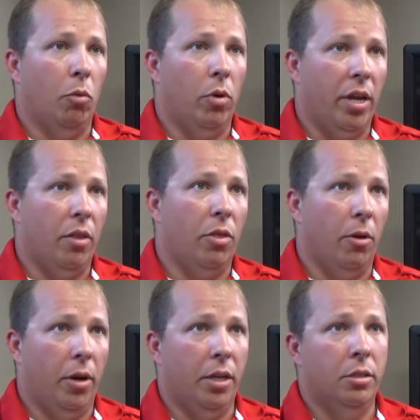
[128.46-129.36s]
and we'll hit
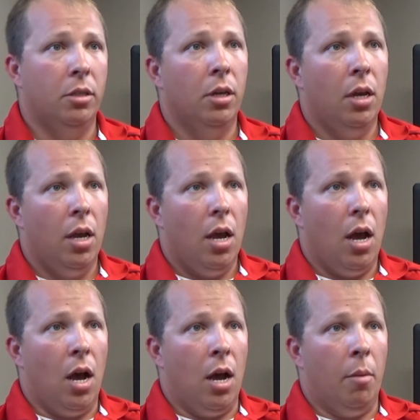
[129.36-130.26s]
30s
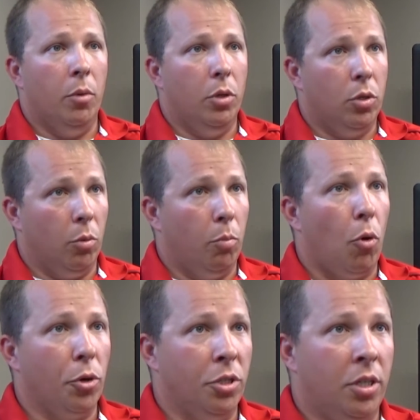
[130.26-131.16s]
certain
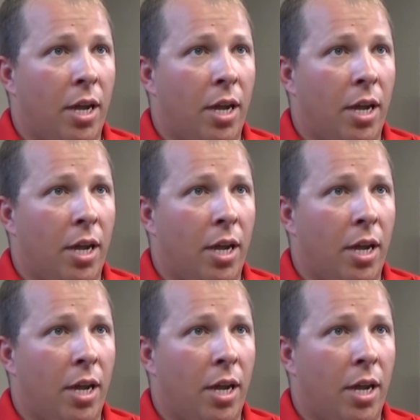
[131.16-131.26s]
portion